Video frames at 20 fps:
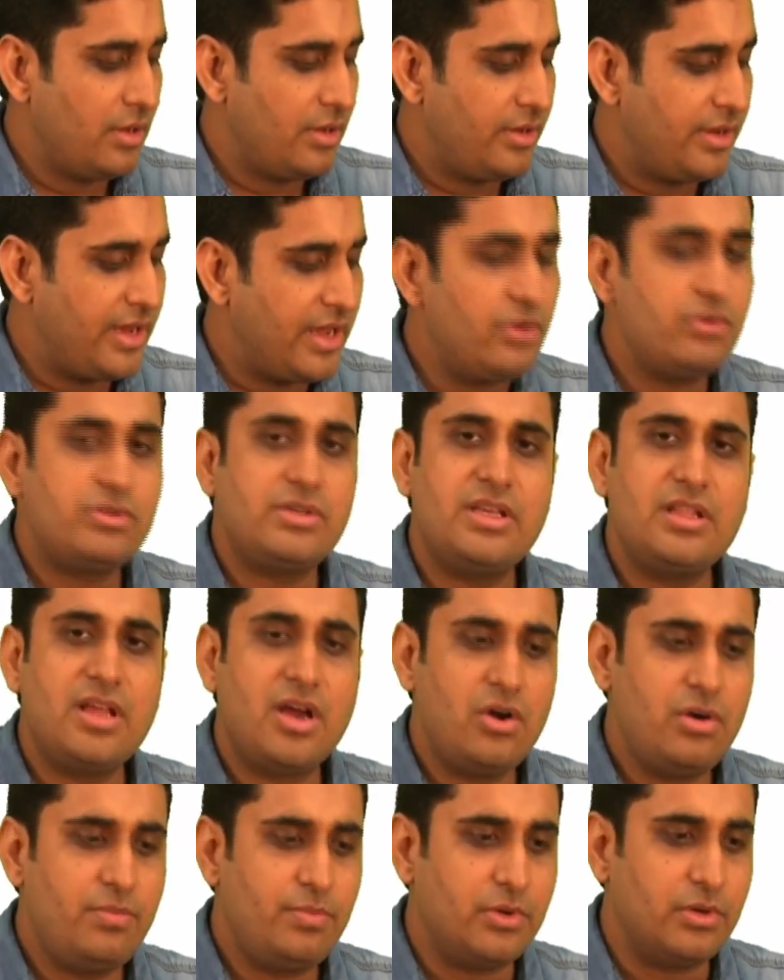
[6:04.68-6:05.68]
Can you see the
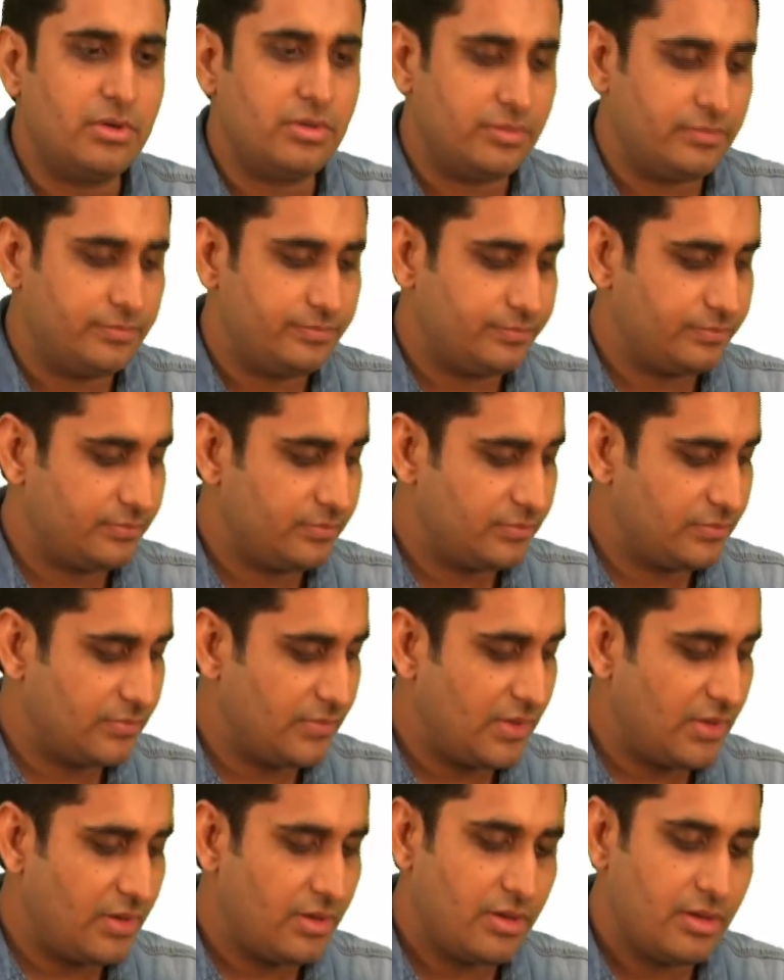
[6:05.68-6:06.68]
output?
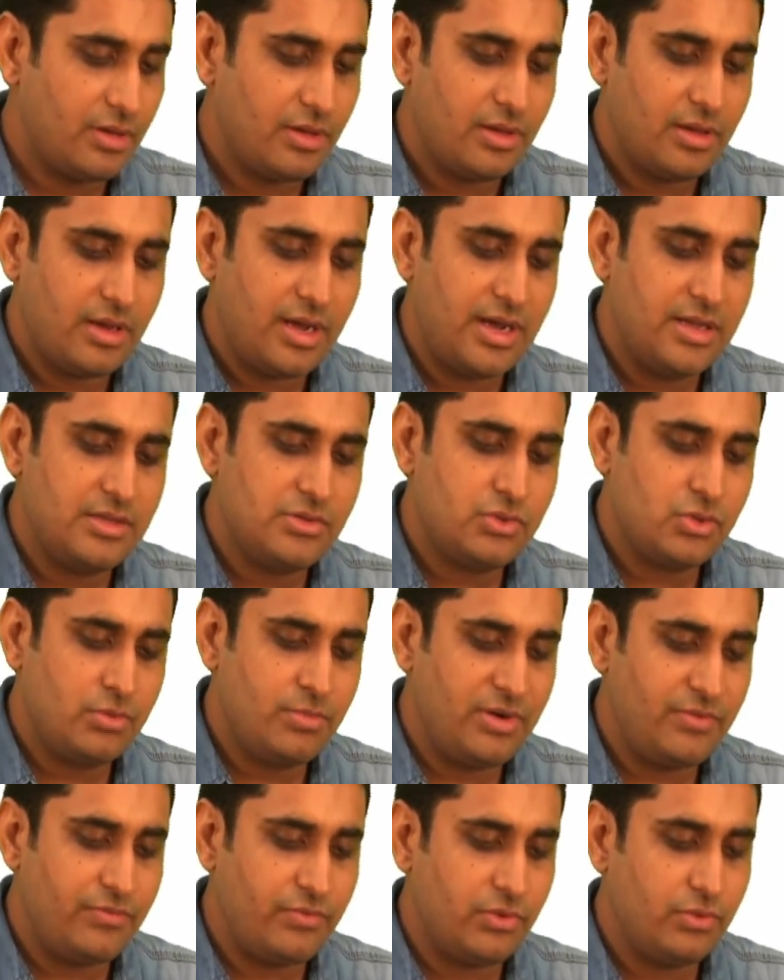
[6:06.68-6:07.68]
I'll zoom
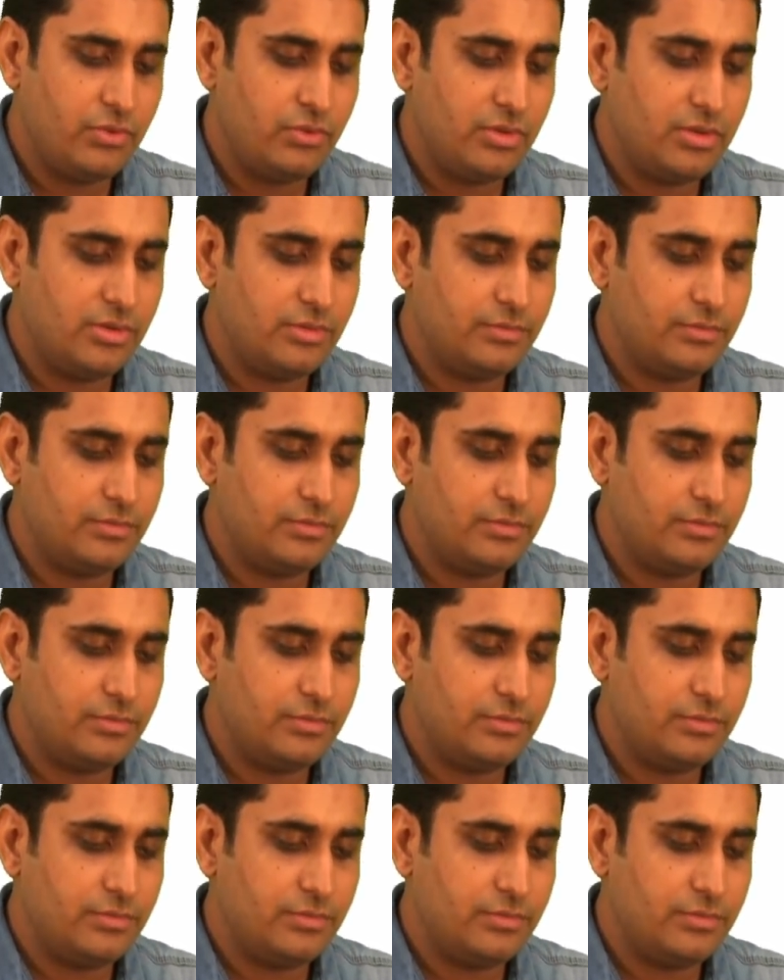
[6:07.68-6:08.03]
it for you.